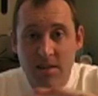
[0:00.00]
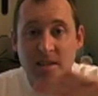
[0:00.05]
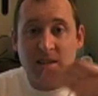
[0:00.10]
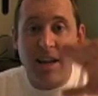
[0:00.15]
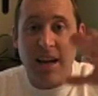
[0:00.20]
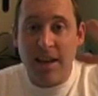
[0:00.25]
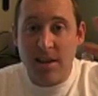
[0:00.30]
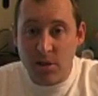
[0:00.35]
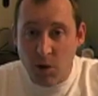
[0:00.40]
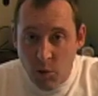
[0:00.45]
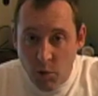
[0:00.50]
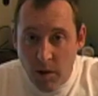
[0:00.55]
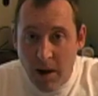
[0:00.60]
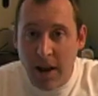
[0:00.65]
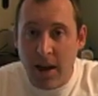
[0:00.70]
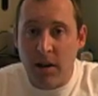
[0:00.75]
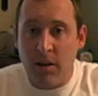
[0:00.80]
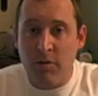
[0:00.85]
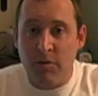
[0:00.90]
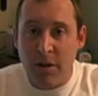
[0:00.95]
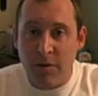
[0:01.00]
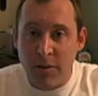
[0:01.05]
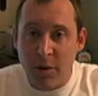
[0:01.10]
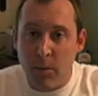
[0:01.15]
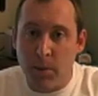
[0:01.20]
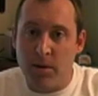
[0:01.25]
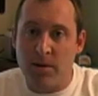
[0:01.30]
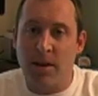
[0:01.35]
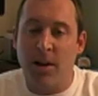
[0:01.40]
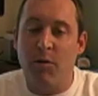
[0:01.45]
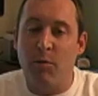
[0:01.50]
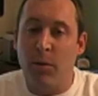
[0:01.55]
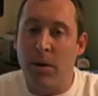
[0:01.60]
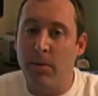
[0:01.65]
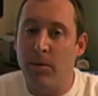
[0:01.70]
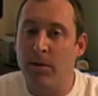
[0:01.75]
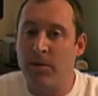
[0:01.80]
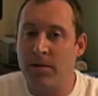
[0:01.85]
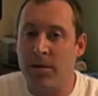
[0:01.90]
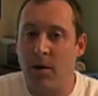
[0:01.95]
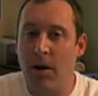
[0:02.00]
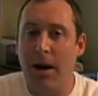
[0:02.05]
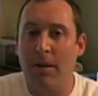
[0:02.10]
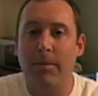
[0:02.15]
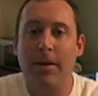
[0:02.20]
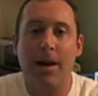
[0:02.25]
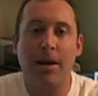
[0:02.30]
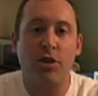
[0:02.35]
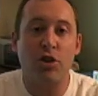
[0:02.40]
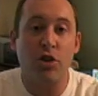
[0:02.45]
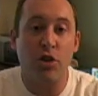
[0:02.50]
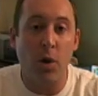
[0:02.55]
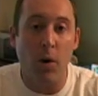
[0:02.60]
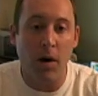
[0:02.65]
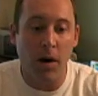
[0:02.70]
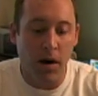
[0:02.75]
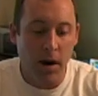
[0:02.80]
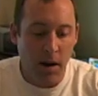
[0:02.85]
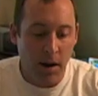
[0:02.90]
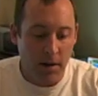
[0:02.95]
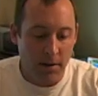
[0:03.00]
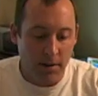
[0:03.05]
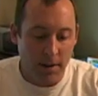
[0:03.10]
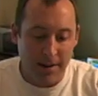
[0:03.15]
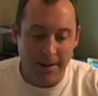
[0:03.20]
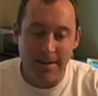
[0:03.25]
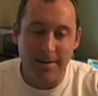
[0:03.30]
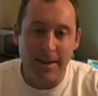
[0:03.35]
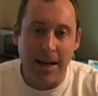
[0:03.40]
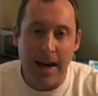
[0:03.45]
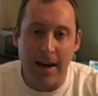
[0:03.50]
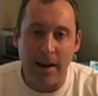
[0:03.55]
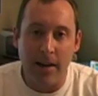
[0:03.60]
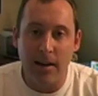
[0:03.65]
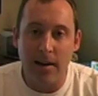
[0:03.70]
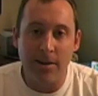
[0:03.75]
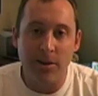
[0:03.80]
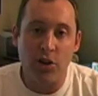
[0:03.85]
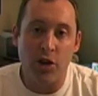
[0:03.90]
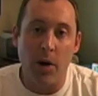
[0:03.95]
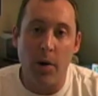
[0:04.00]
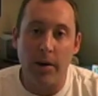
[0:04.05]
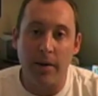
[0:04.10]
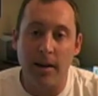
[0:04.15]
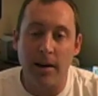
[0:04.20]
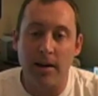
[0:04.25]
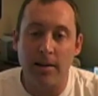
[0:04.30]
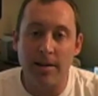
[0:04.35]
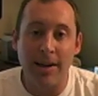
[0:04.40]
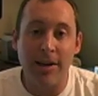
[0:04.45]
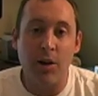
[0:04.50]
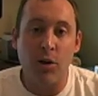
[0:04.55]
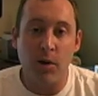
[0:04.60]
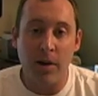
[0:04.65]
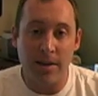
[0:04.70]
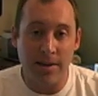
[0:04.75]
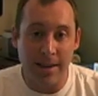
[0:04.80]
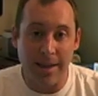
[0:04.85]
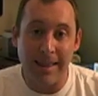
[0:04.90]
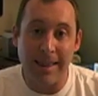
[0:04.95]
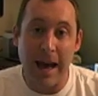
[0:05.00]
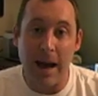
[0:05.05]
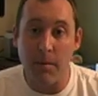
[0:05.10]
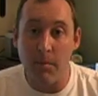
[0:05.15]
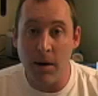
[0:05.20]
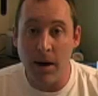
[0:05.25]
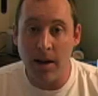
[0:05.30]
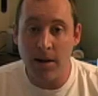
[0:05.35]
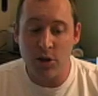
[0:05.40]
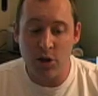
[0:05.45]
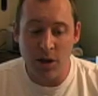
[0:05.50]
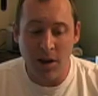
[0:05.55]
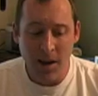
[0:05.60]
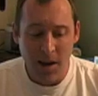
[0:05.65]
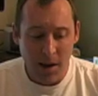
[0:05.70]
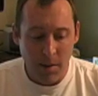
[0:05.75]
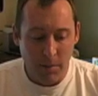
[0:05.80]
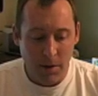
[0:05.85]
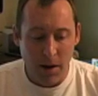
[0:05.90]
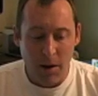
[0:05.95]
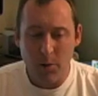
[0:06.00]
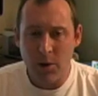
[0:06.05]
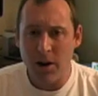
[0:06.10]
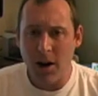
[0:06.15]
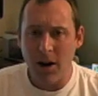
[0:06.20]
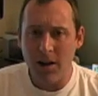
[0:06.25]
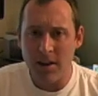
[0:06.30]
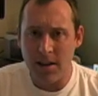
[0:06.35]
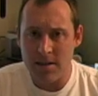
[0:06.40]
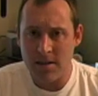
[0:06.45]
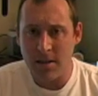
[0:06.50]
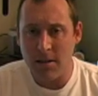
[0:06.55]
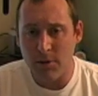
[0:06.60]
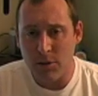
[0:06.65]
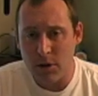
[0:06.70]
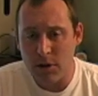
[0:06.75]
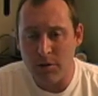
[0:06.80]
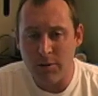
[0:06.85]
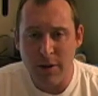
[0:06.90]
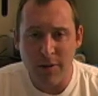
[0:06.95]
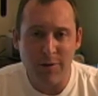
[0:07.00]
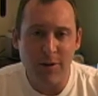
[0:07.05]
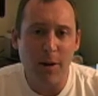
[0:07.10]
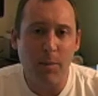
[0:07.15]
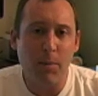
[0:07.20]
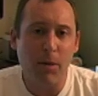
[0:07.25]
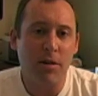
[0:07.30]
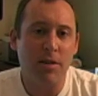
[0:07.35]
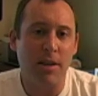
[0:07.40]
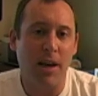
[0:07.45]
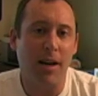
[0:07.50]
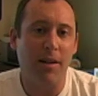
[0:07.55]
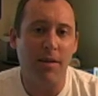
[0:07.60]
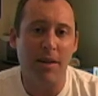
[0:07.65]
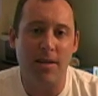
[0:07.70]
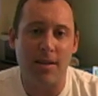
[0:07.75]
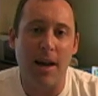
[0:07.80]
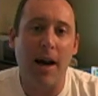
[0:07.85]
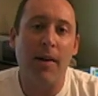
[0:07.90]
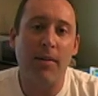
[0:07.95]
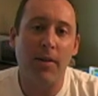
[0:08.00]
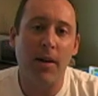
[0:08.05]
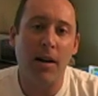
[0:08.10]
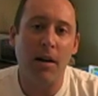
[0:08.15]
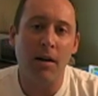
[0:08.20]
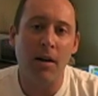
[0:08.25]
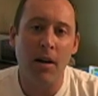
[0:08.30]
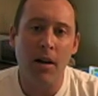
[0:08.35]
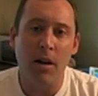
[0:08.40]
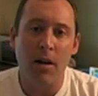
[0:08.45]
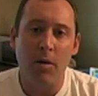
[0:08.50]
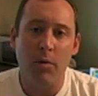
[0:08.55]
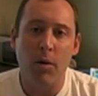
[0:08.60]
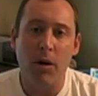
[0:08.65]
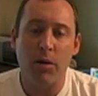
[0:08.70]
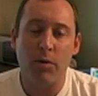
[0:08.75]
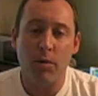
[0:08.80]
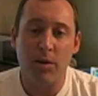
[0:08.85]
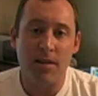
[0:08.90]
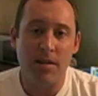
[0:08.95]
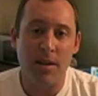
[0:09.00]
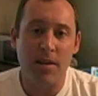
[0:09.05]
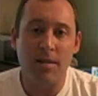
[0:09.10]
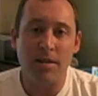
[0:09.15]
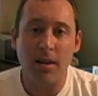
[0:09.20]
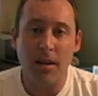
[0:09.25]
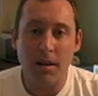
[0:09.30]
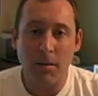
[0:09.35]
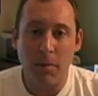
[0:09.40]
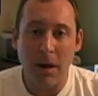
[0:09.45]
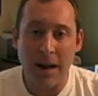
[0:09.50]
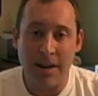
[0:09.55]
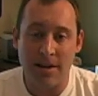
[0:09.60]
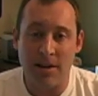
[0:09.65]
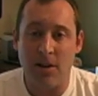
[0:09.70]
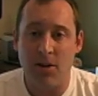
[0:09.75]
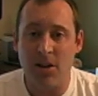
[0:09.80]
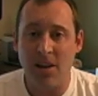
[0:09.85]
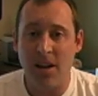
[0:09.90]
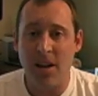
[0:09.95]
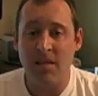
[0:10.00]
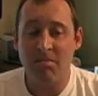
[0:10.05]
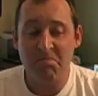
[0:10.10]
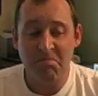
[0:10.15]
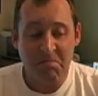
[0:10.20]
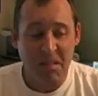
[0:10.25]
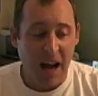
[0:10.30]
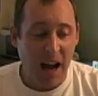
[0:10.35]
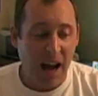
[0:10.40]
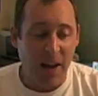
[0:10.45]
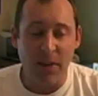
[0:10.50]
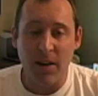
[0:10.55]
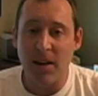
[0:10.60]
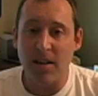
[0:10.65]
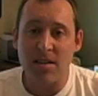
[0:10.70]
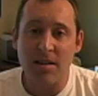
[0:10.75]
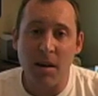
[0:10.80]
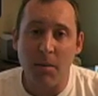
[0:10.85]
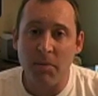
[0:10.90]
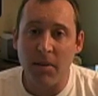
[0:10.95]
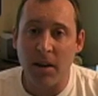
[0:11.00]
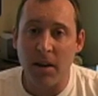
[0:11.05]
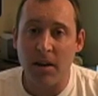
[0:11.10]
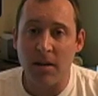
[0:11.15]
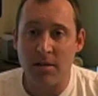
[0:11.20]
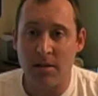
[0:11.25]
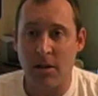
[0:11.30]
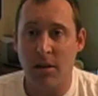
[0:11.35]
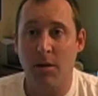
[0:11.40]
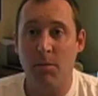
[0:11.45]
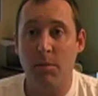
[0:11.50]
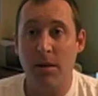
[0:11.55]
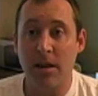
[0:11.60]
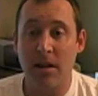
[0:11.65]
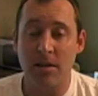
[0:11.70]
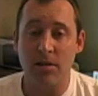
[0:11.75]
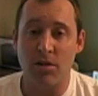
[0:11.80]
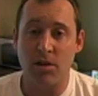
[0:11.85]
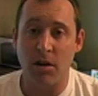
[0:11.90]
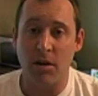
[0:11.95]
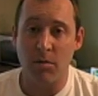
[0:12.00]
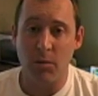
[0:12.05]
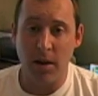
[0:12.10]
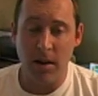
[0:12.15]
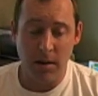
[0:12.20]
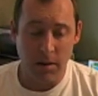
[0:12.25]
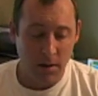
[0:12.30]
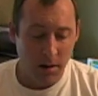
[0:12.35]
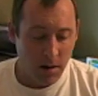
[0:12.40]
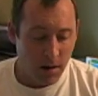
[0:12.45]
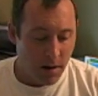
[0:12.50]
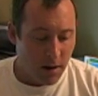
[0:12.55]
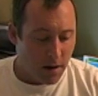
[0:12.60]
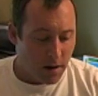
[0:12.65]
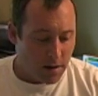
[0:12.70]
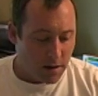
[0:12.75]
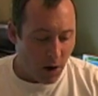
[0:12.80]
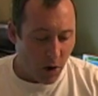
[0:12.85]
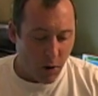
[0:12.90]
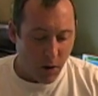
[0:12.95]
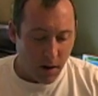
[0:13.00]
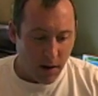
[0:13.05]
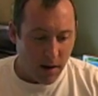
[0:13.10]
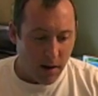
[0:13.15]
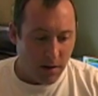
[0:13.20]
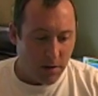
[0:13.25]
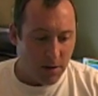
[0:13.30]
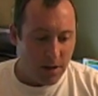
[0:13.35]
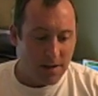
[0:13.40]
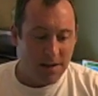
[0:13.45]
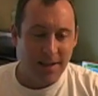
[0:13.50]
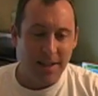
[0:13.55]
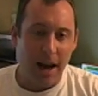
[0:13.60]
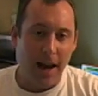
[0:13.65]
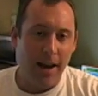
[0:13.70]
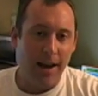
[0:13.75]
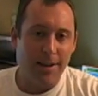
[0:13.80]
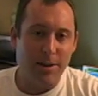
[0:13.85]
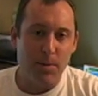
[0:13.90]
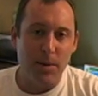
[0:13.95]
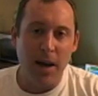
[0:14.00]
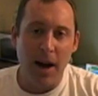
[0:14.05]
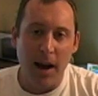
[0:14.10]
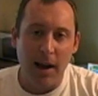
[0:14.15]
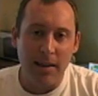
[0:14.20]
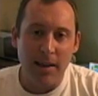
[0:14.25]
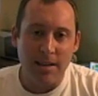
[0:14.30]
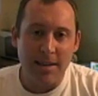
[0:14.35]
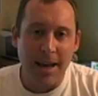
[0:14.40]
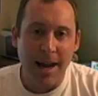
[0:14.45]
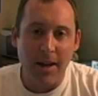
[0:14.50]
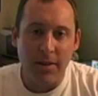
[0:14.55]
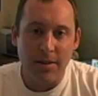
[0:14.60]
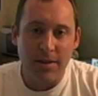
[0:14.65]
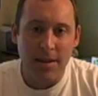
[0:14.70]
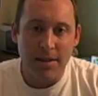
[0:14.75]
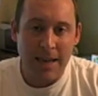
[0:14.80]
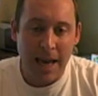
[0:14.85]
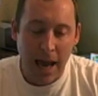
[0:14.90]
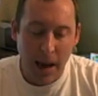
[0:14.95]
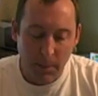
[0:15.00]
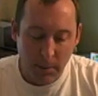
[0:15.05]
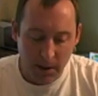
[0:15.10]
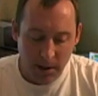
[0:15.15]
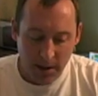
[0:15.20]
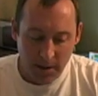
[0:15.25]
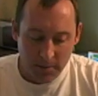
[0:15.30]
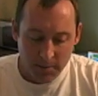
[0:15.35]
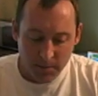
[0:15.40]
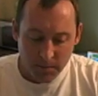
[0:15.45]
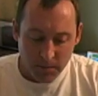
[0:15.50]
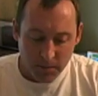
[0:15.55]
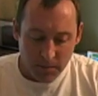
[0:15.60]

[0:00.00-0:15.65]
of stays around 50% of people. So I'm not sure that the data is showing that it's increasing that much. But regardless, if there's 50% of us out there with resistant bacteria, I think it's something to be concerned with. So the science behind this, how this is happening,